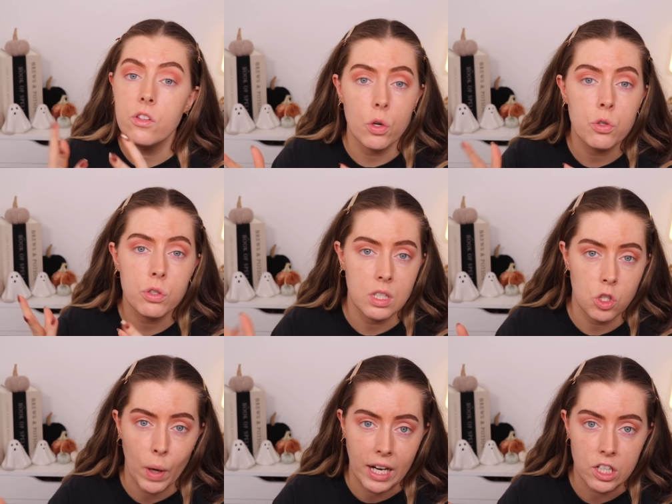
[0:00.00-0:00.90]
social
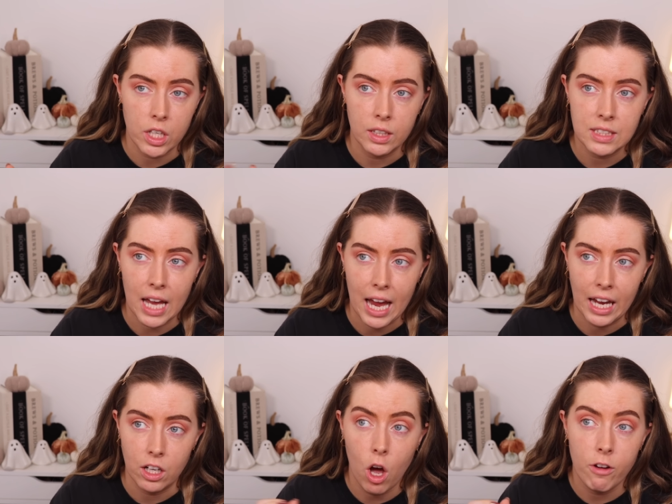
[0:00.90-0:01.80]
situations and her